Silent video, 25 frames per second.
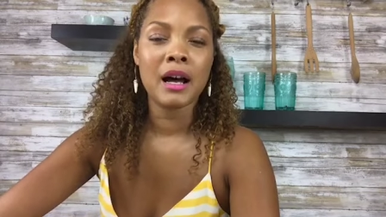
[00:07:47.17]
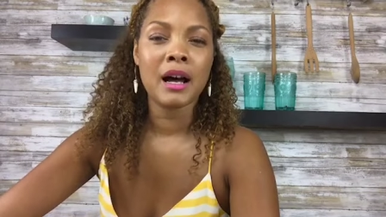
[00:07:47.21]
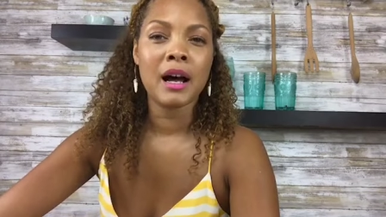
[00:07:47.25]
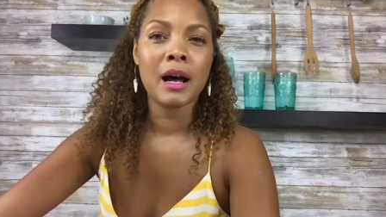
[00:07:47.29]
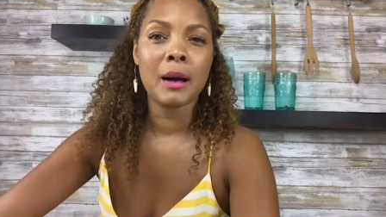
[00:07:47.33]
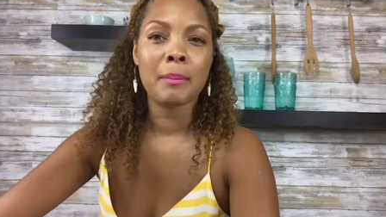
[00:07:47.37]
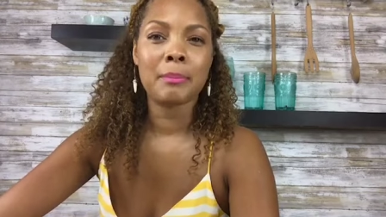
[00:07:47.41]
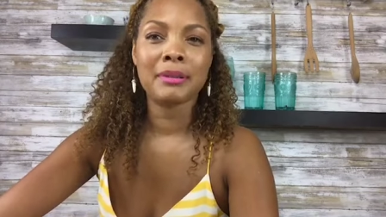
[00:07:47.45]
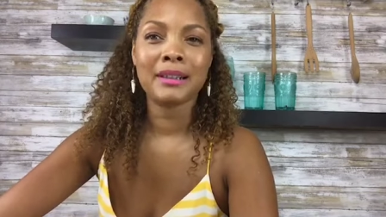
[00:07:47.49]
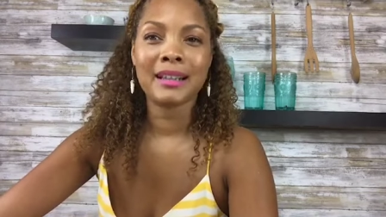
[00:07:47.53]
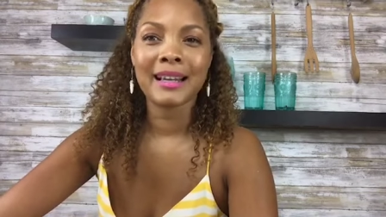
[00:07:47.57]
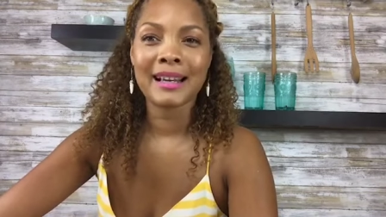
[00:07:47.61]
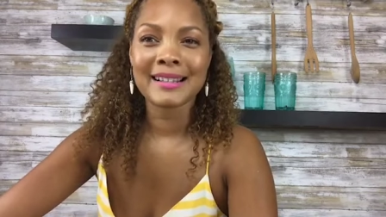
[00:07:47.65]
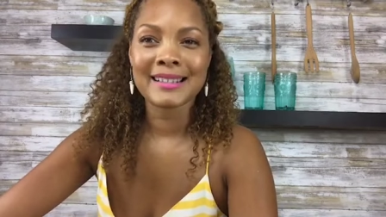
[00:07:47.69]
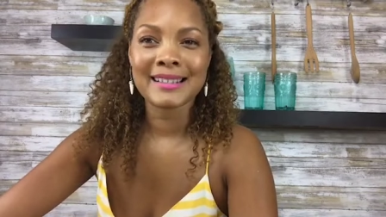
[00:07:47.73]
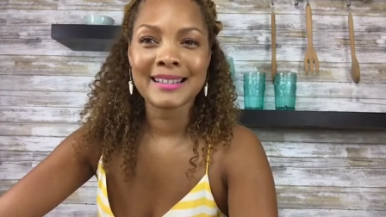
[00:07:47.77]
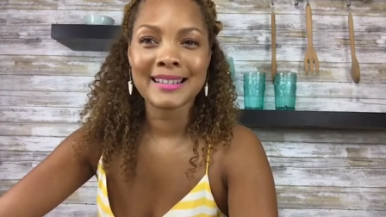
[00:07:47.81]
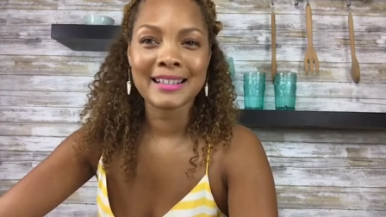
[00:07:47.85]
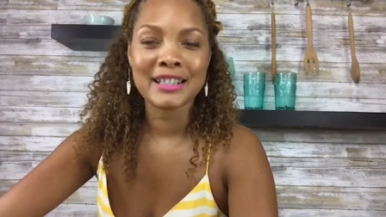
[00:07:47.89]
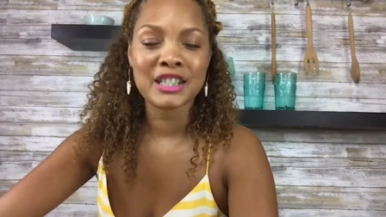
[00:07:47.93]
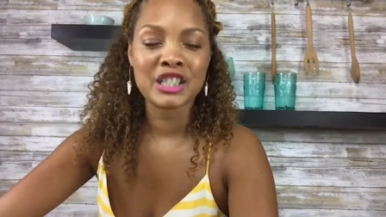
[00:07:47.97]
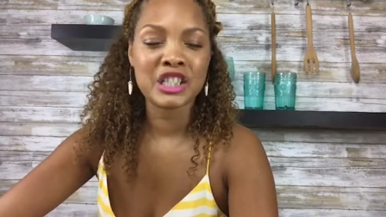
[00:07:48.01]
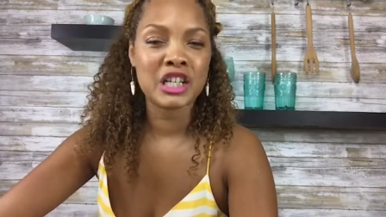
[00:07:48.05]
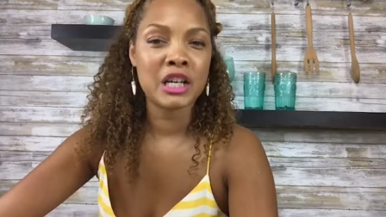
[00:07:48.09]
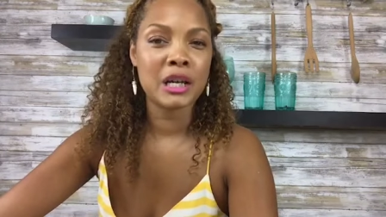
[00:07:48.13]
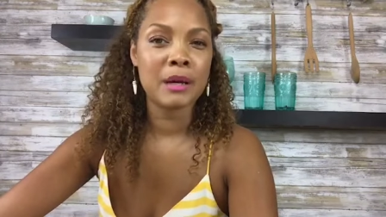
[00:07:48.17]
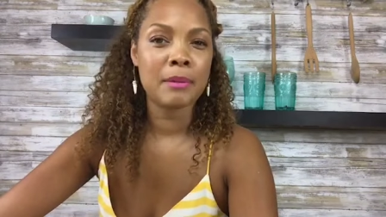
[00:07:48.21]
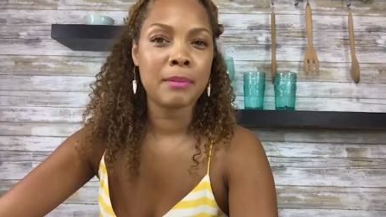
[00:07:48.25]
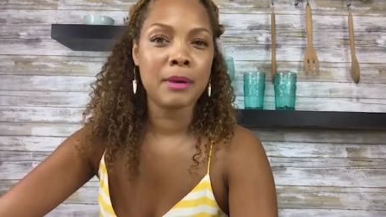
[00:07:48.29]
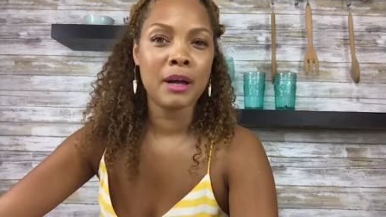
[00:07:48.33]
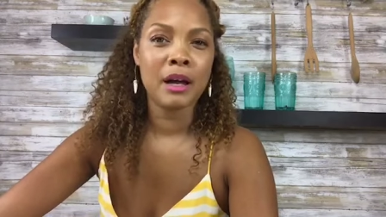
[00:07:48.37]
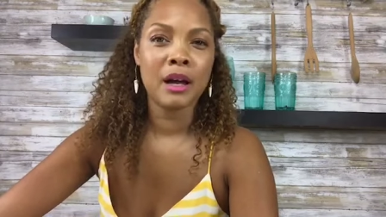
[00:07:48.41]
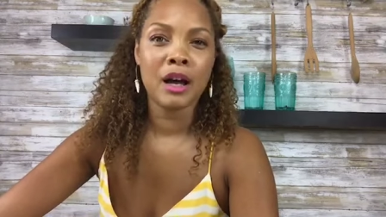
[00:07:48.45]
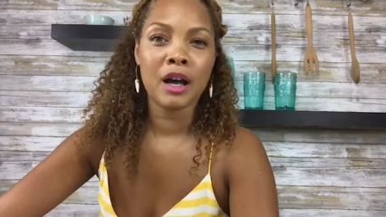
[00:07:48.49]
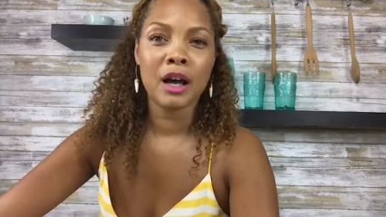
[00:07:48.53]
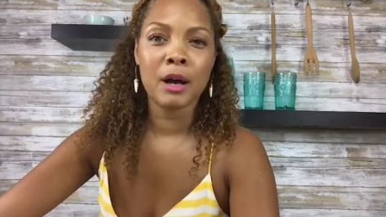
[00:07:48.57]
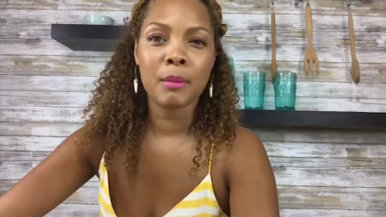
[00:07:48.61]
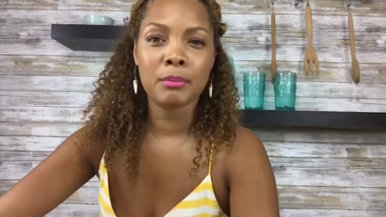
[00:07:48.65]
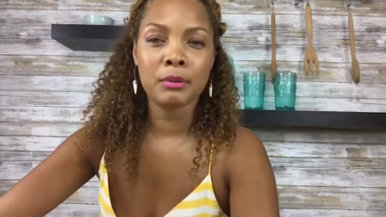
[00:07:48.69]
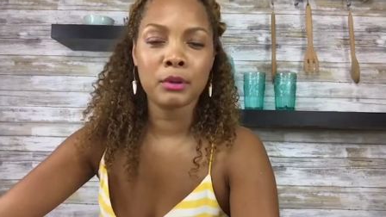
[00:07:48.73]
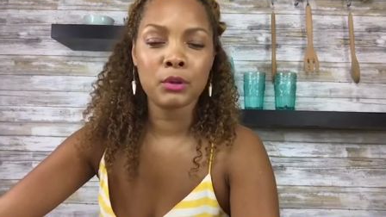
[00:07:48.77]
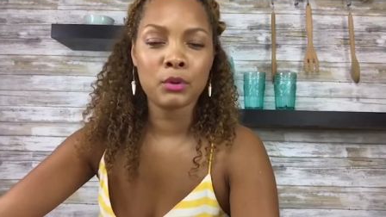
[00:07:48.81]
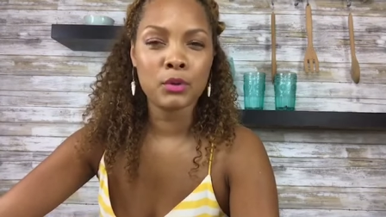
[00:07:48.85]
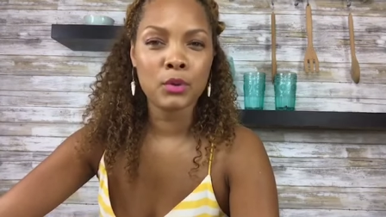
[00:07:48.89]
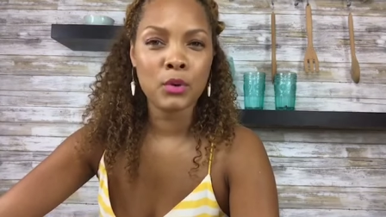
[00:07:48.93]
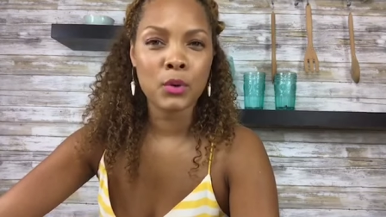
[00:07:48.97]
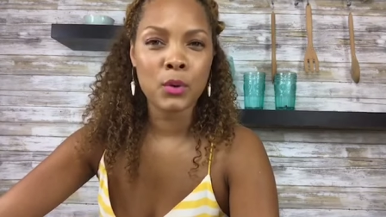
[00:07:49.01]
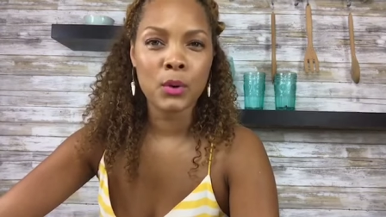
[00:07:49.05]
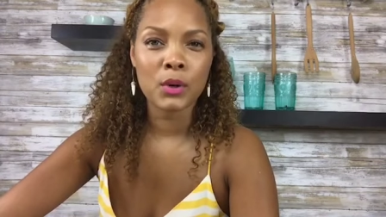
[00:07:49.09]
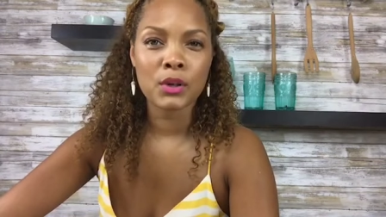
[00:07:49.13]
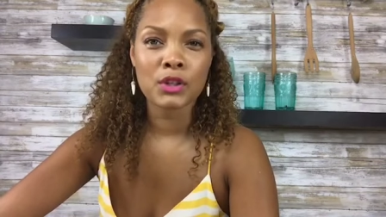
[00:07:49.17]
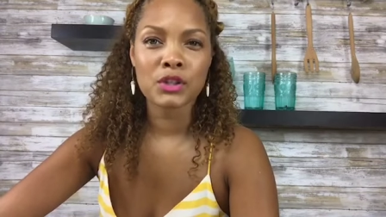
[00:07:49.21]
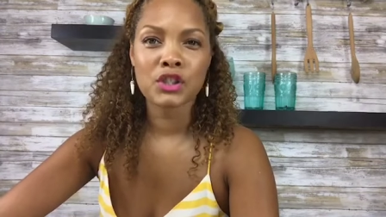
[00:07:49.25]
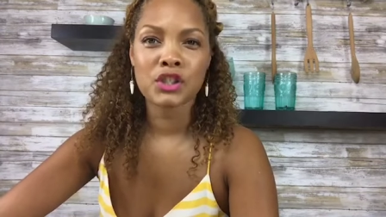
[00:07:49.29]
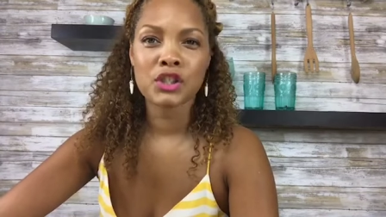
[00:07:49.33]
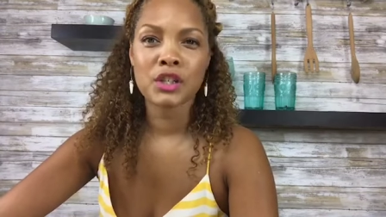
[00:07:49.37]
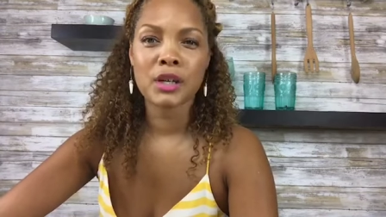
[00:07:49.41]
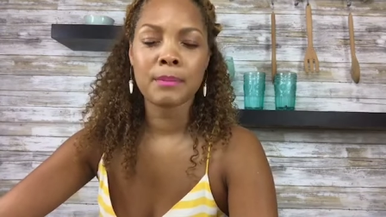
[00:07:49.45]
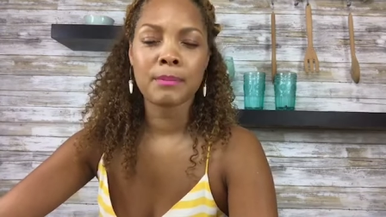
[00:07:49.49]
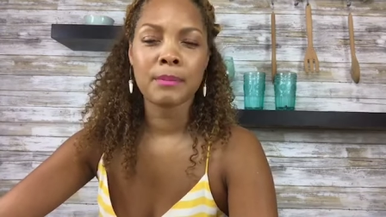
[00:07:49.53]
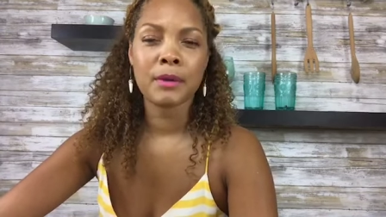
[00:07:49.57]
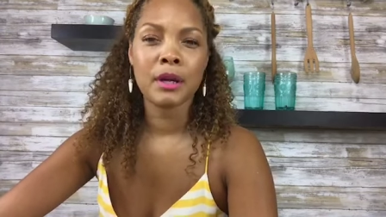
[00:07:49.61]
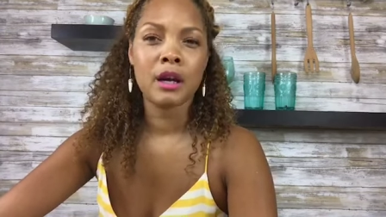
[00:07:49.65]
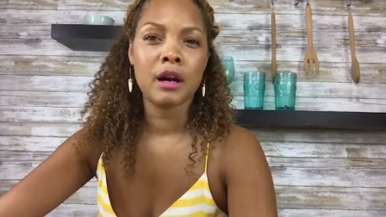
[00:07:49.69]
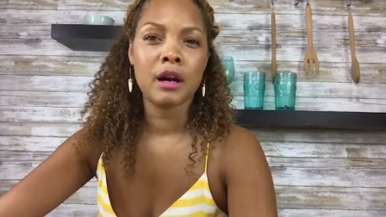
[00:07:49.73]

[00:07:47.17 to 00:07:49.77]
a plantain chip a blue corn chip